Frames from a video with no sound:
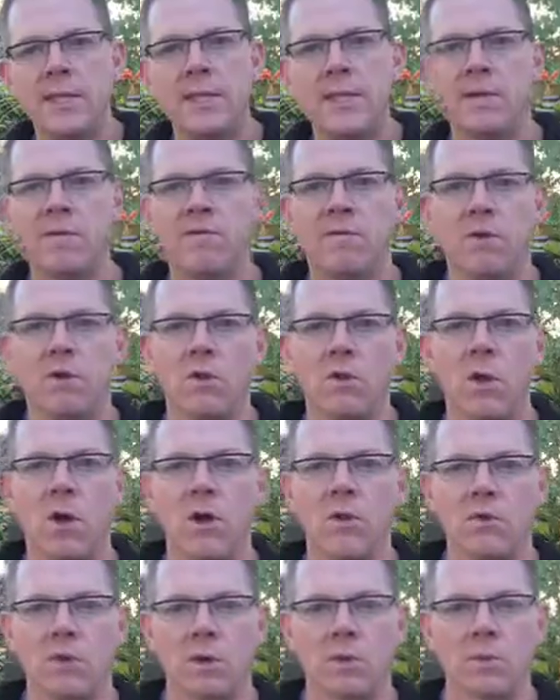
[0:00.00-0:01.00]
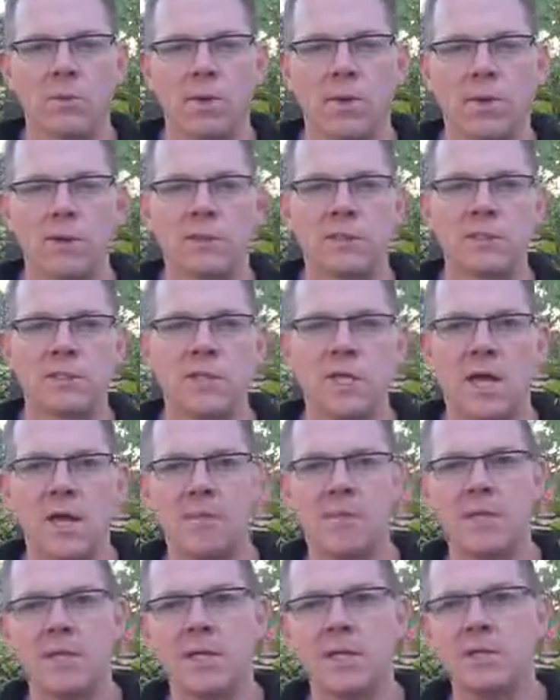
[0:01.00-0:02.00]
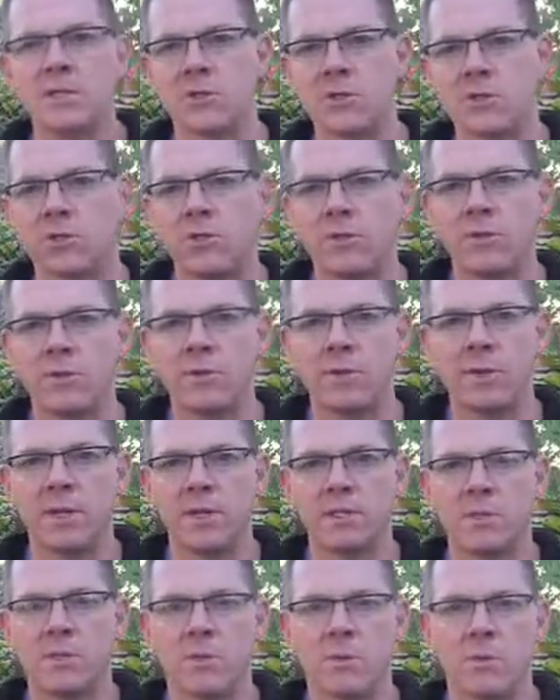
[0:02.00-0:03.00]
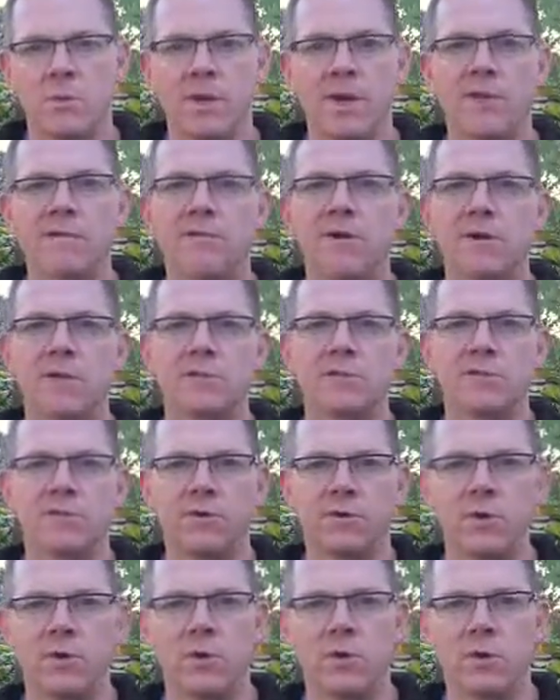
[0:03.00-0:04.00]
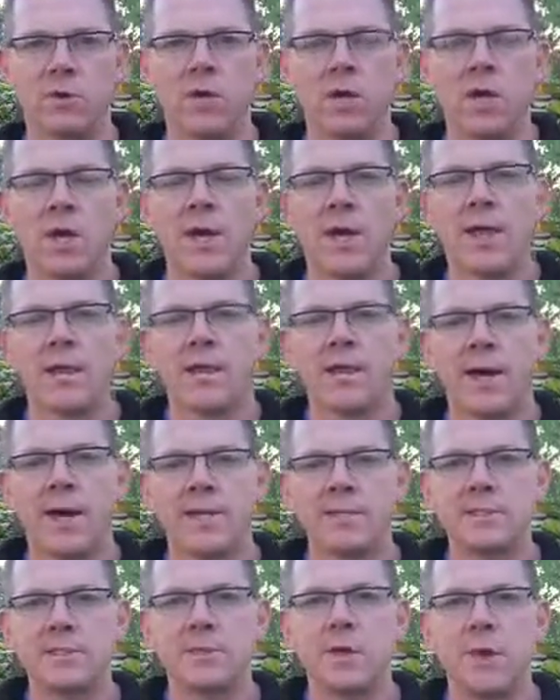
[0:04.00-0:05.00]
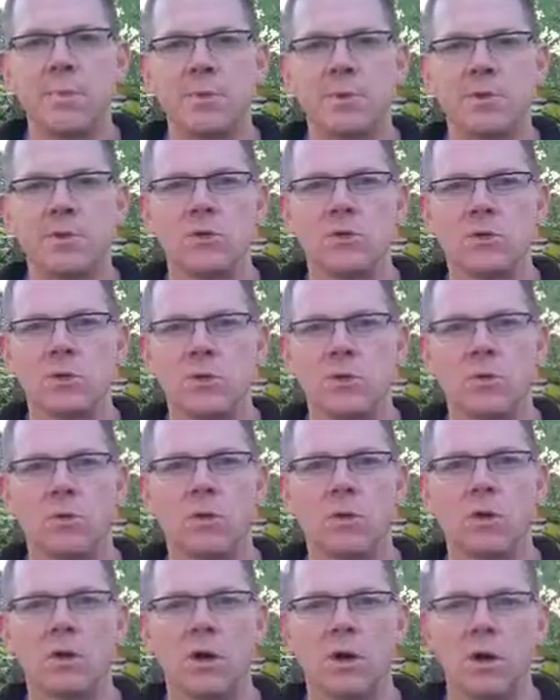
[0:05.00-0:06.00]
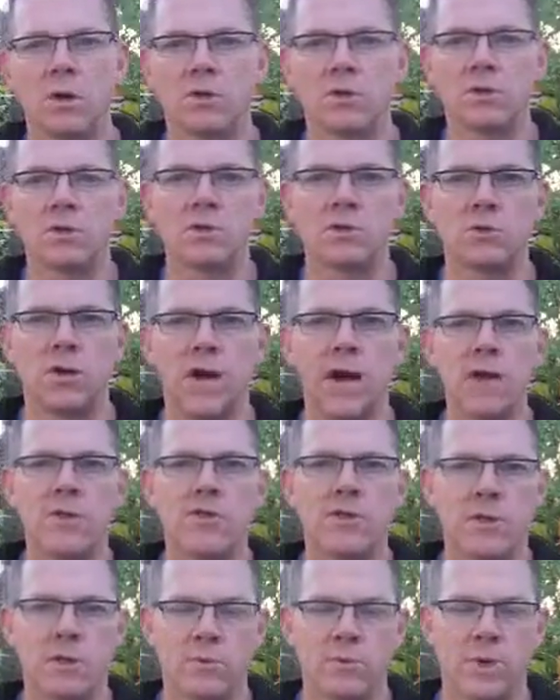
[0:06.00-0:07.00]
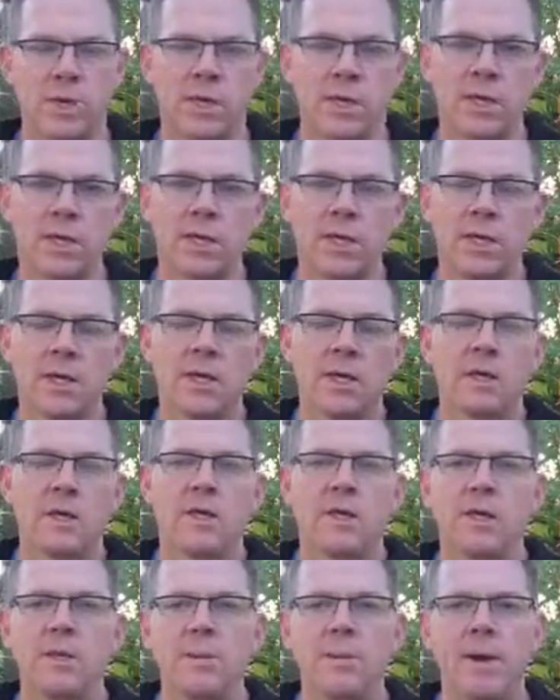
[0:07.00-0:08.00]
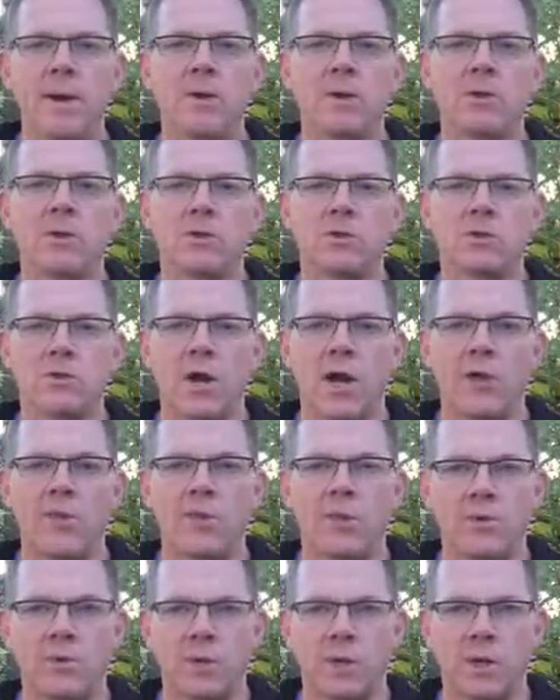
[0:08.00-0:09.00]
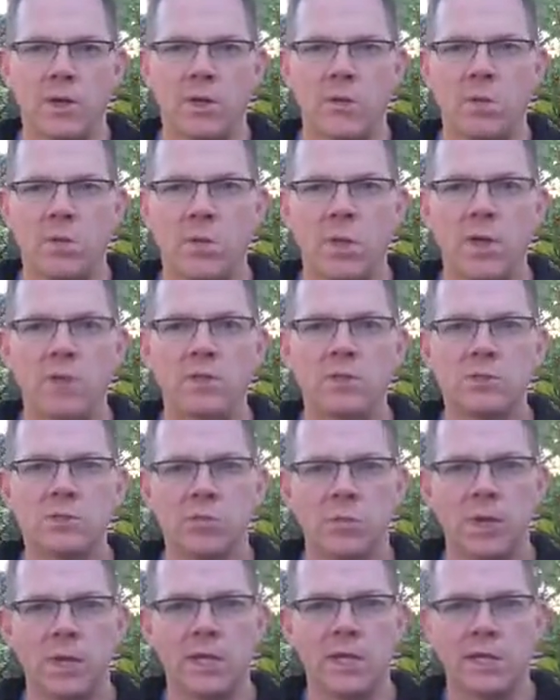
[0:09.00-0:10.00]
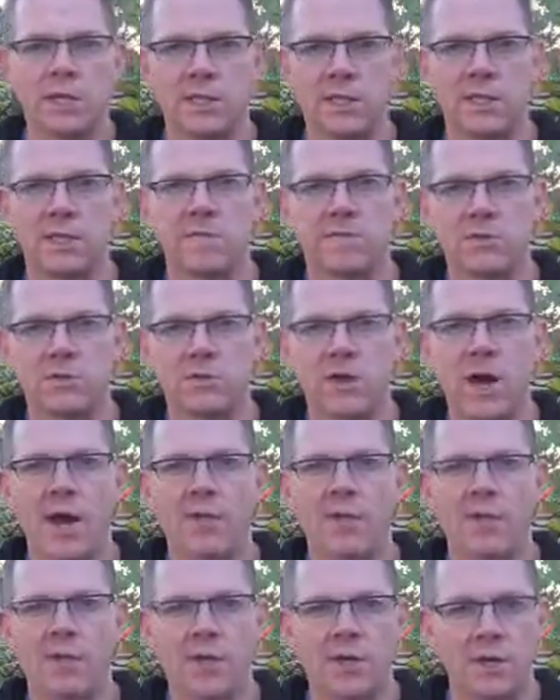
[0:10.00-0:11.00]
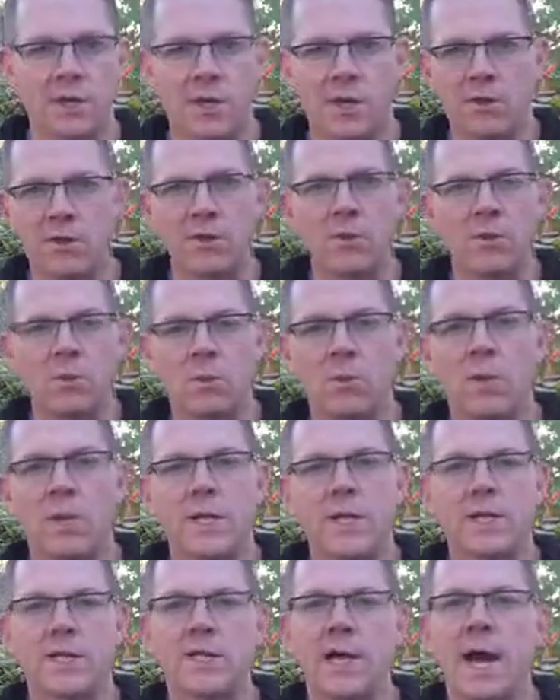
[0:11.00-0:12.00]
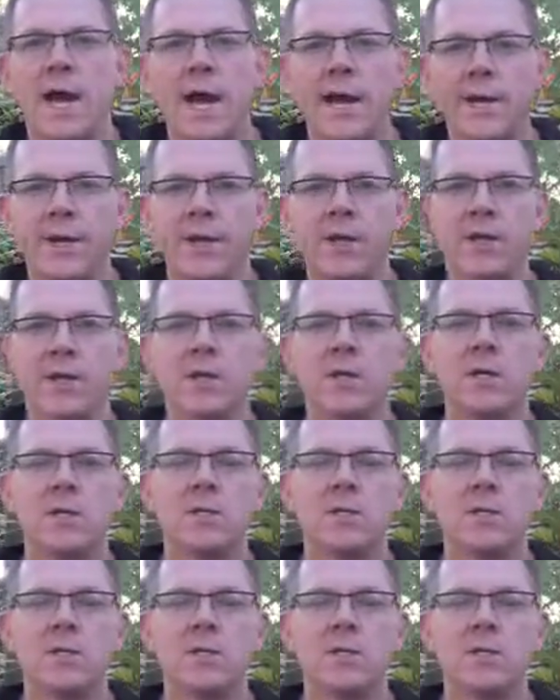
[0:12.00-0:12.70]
the end of our long run, whether it's 10 minutes or 30 minutes, you know, whatever it is for you, that's an opportunity to work on your triathlon running. Think about your triathlon running. What is running at the end of a triathlon other than running tired?